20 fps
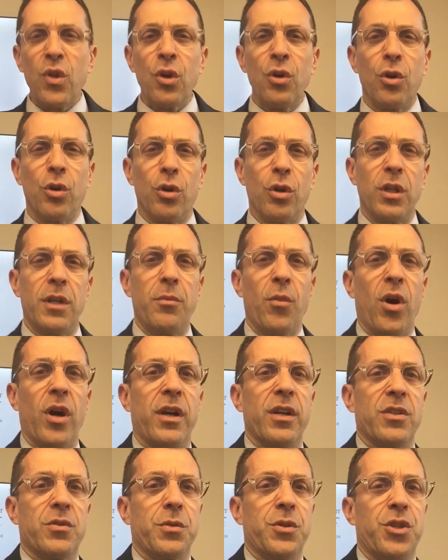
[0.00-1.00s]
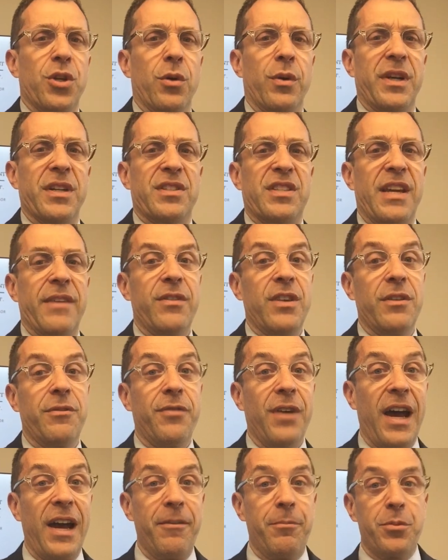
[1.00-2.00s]
Early markets were showing a
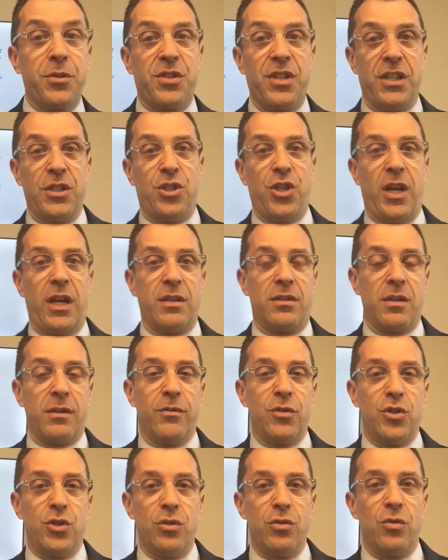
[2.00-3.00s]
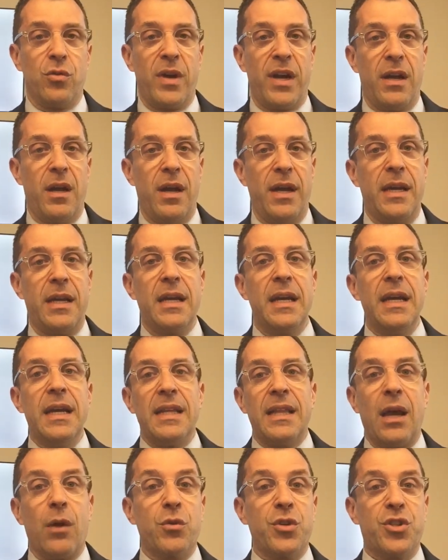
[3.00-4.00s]
75% chance of a June rate hike.
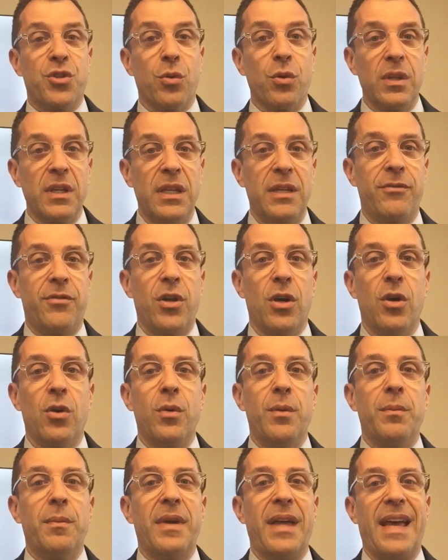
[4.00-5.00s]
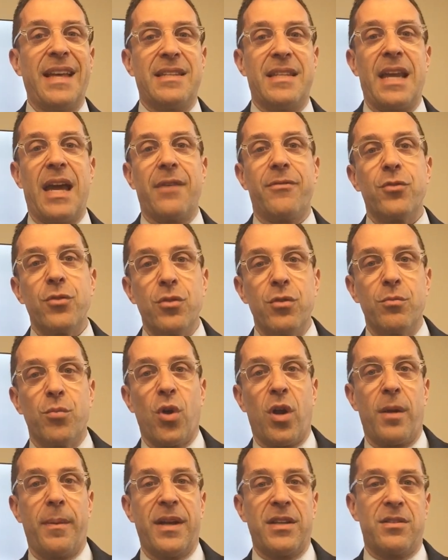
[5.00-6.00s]
That was short-lived, though, as the afternoon
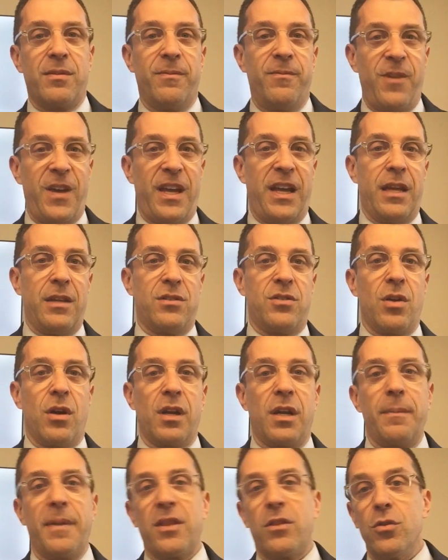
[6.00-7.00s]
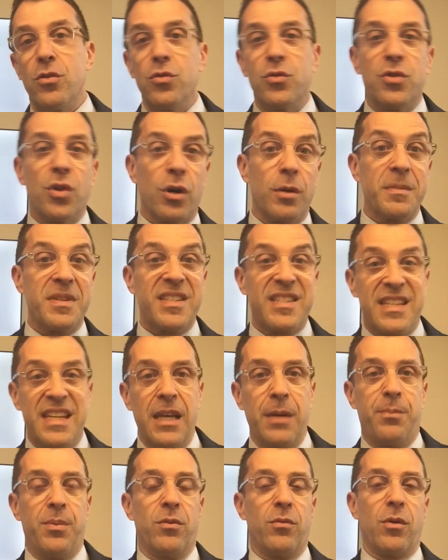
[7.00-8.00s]
brought about some Fed heads talking about the new term
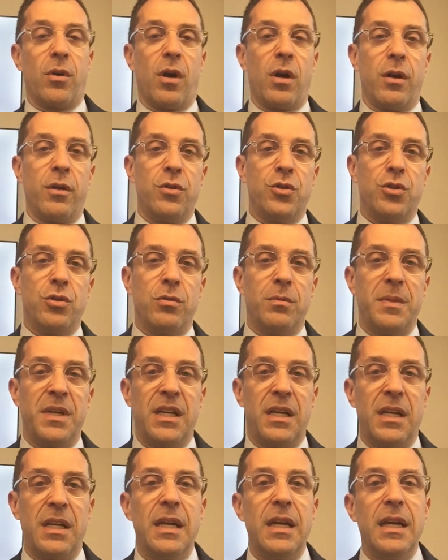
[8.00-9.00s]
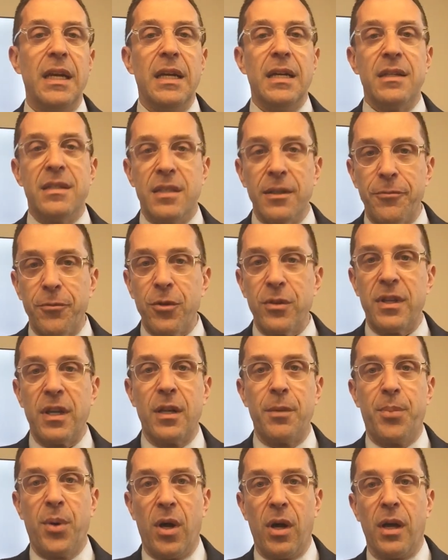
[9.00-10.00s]
skip in regard to the June meeting. Different than
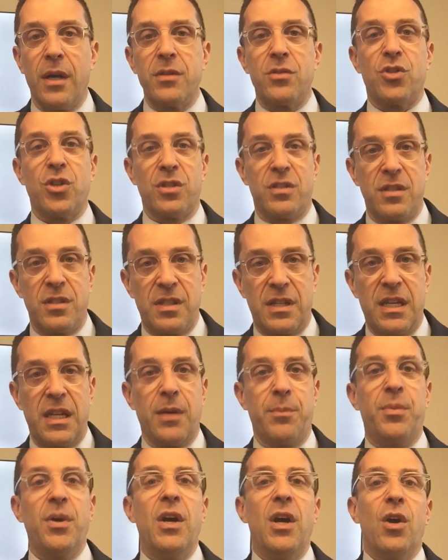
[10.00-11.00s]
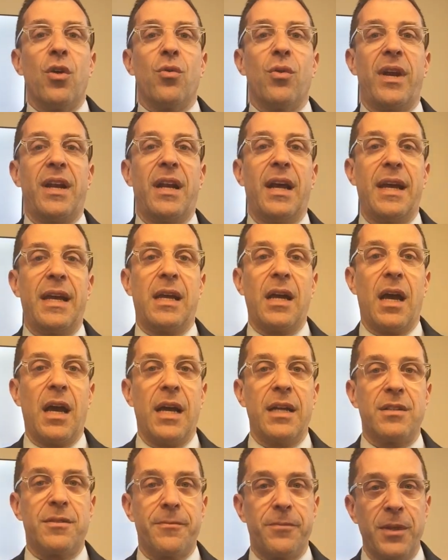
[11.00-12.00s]
a pause, just a skip. Rate hike
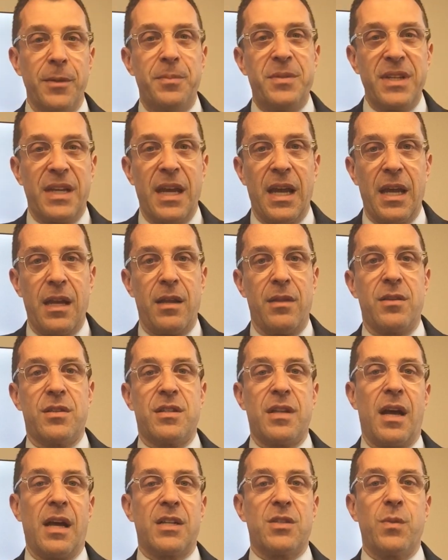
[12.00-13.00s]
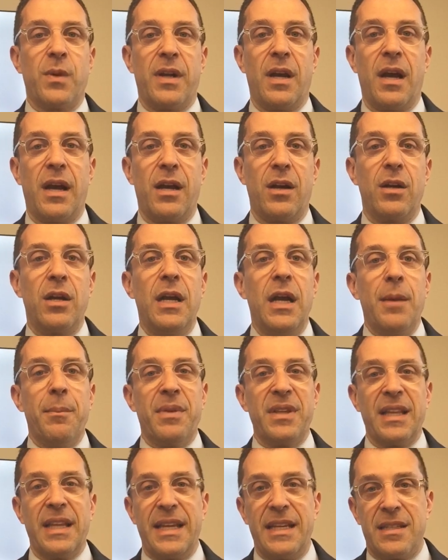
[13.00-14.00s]
odds flipped again, and the stocks went higher,
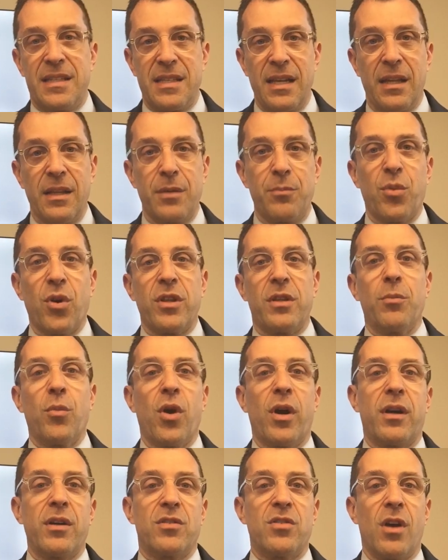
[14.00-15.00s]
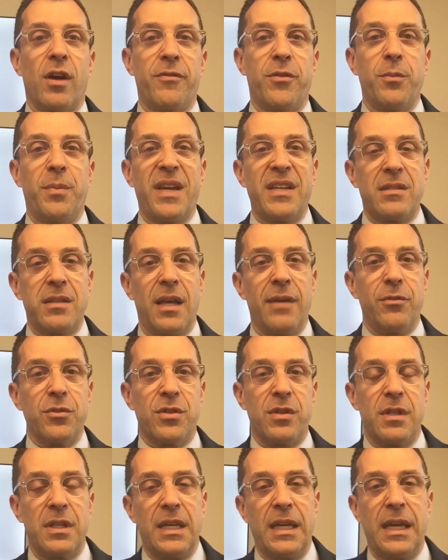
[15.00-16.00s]
but late selling brought the markets off the best
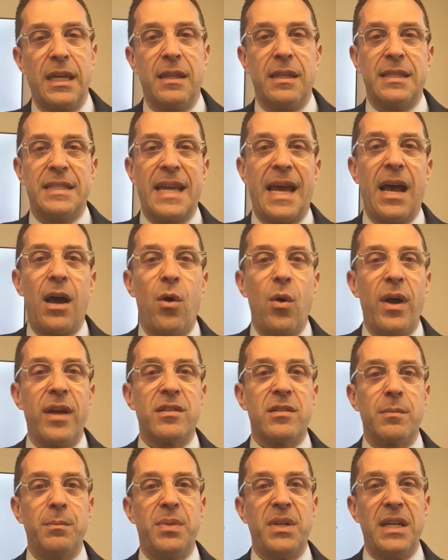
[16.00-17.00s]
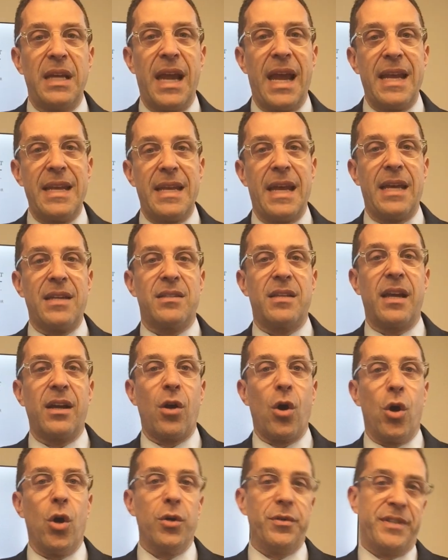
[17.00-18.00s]
levels of the day. The Dow, S&P, and Nasdaq
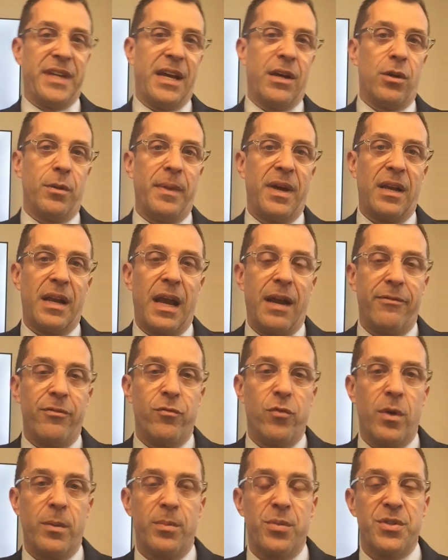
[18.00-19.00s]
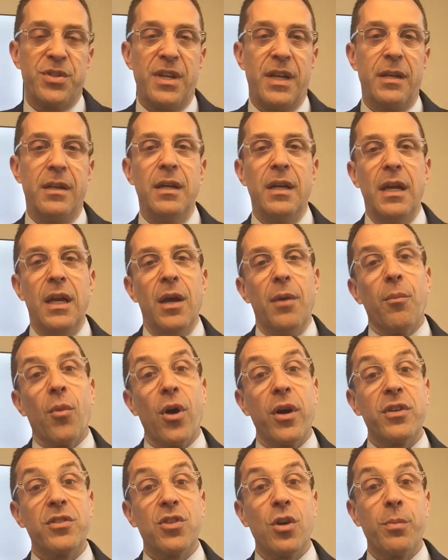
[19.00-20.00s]
all down about 0.5%.
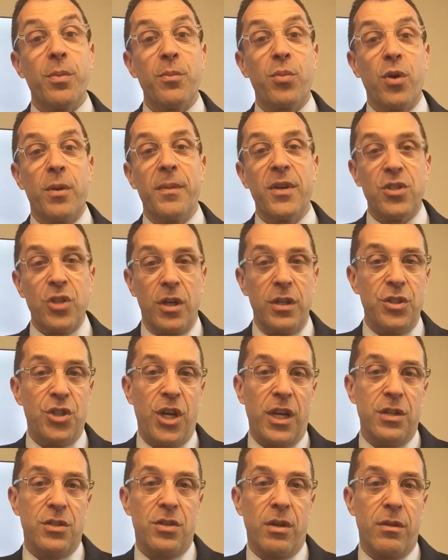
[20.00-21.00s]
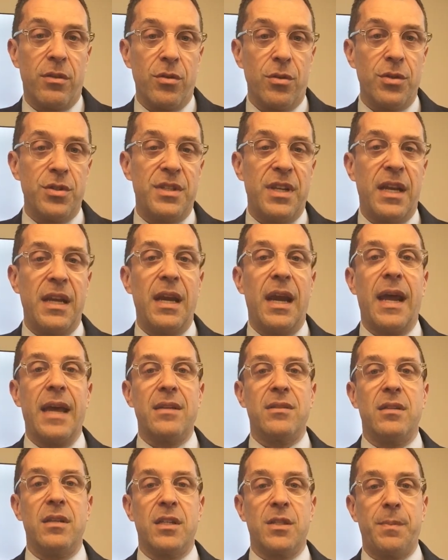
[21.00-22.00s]
Markets opened pretty much unchanged on Thursday
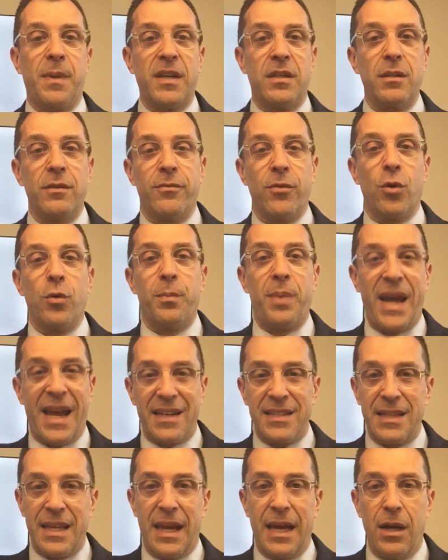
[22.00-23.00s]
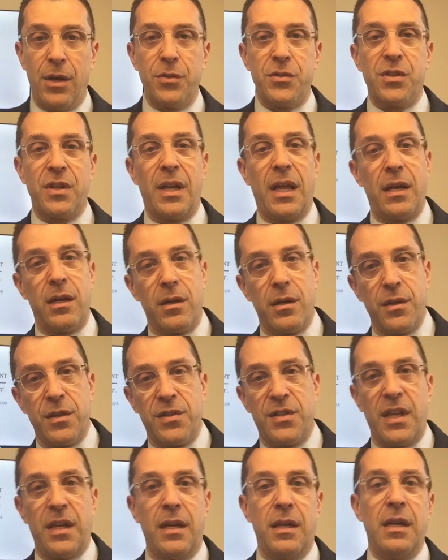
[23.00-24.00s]
as the expected vote passed the House and headed to the
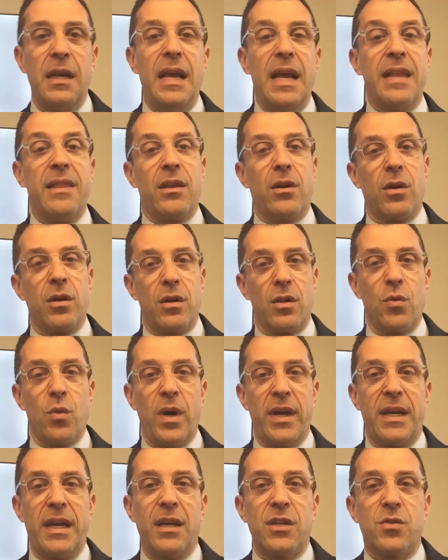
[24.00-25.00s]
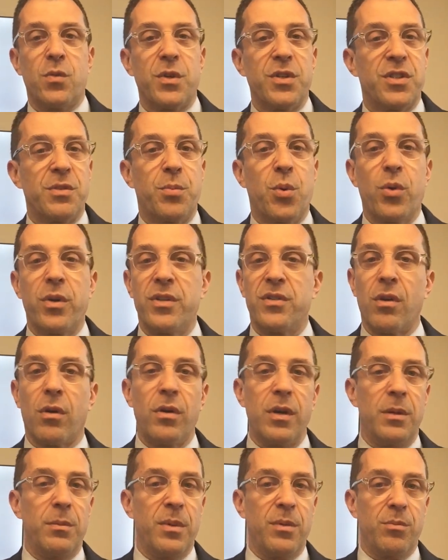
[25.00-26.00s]
Senate, then on to the White House, where support has
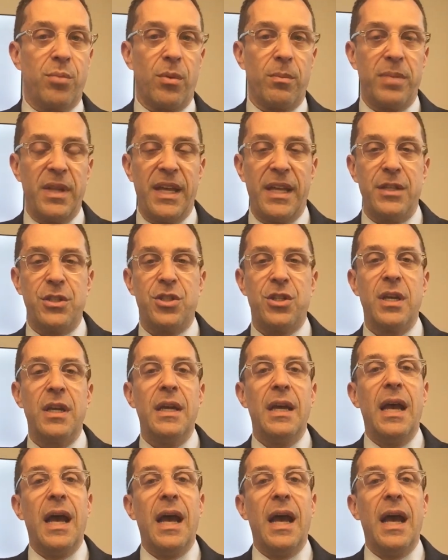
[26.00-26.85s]
already been pledged.